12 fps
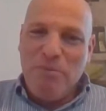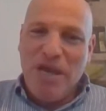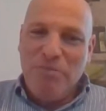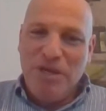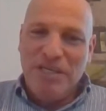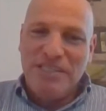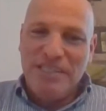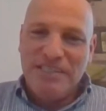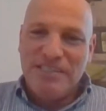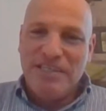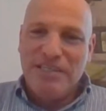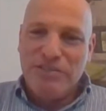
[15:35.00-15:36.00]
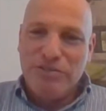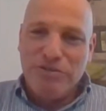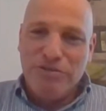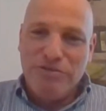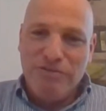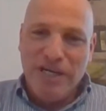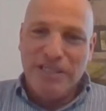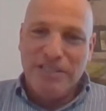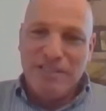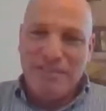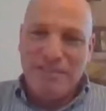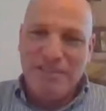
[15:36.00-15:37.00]
Maybe it's a sensor,
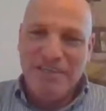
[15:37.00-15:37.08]
right?